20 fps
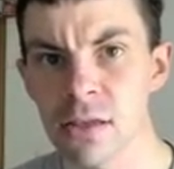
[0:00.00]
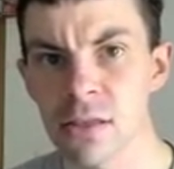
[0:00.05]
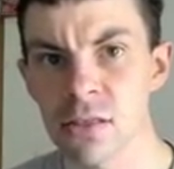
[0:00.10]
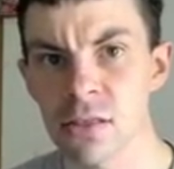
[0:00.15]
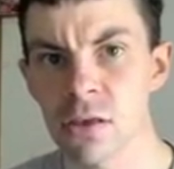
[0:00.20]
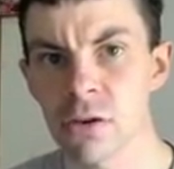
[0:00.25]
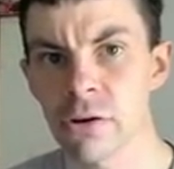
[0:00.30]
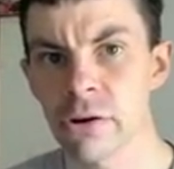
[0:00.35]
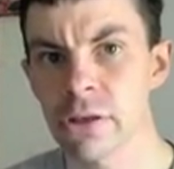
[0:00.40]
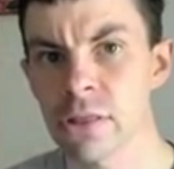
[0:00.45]

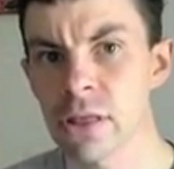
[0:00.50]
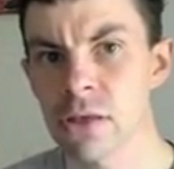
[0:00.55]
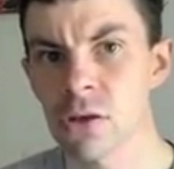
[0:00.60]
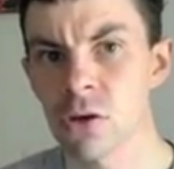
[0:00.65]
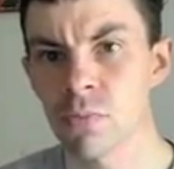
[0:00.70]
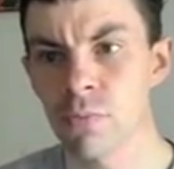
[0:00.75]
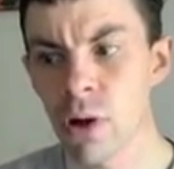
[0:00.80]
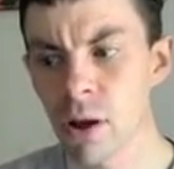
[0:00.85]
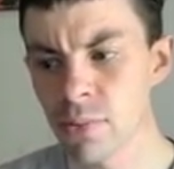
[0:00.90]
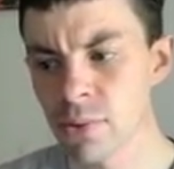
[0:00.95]
considering that
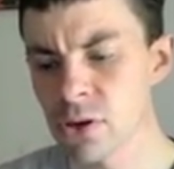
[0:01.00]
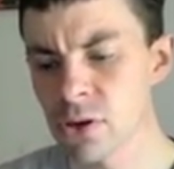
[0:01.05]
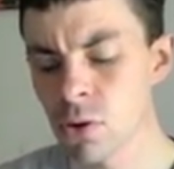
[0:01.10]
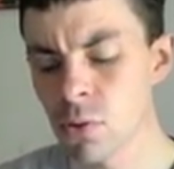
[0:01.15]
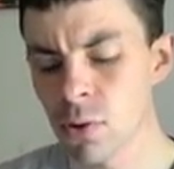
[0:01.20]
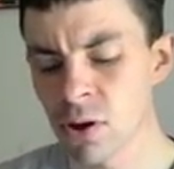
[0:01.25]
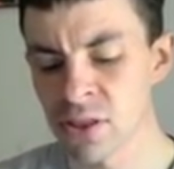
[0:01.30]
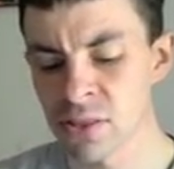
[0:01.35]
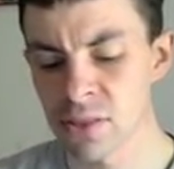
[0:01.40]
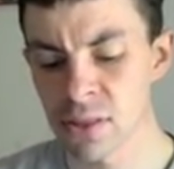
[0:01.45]
you probably
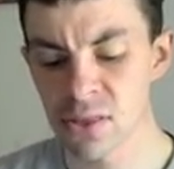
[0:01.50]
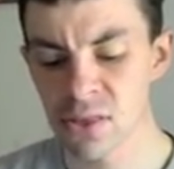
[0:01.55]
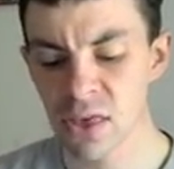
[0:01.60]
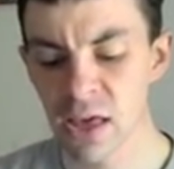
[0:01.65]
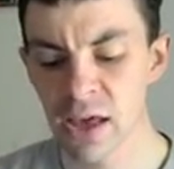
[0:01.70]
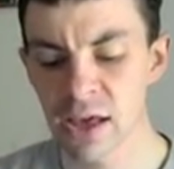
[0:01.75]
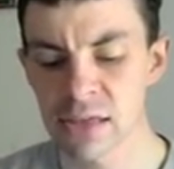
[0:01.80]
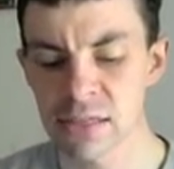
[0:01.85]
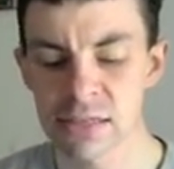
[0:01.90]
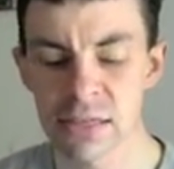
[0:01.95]
don't want this
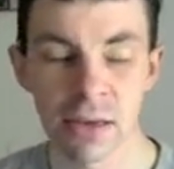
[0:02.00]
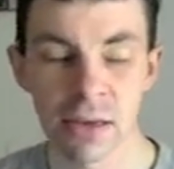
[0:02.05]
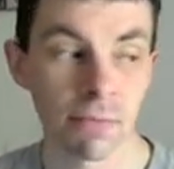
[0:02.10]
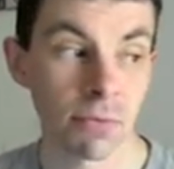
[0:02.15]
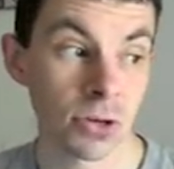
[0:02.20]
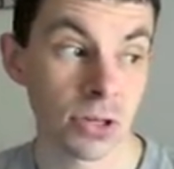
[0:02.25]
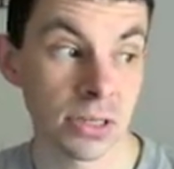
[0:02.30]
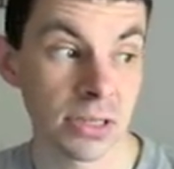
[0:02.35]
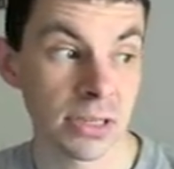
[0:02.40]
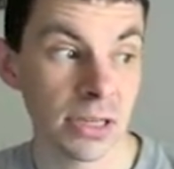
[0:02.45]
guy
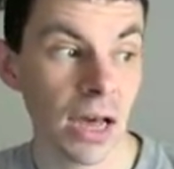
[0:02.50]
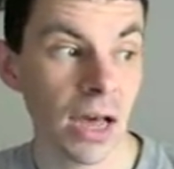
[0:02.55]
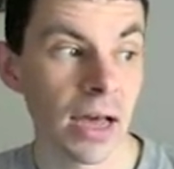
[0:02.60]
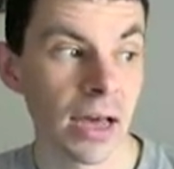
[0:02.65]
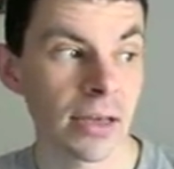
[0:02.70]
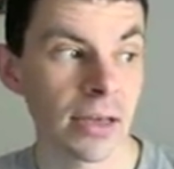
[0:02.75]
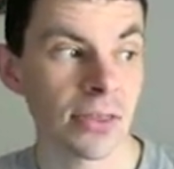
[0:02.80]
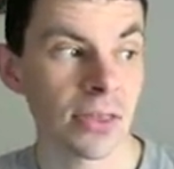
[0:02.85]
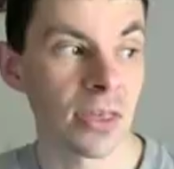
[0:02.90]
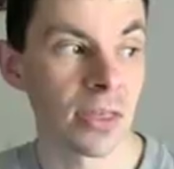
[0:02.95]
ever to
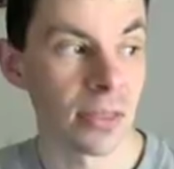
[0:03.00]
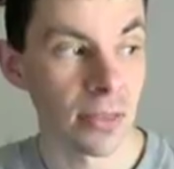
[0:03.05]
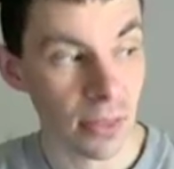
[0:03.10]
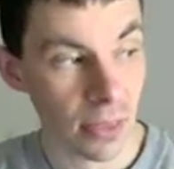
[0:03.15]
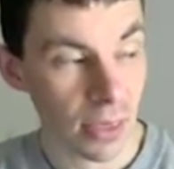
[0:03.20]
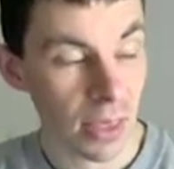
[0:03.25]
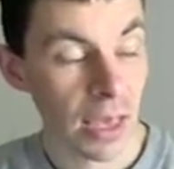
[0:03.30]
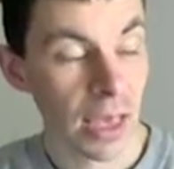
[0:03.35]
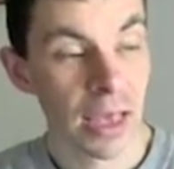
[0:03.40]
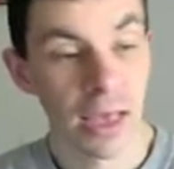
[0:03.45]
die since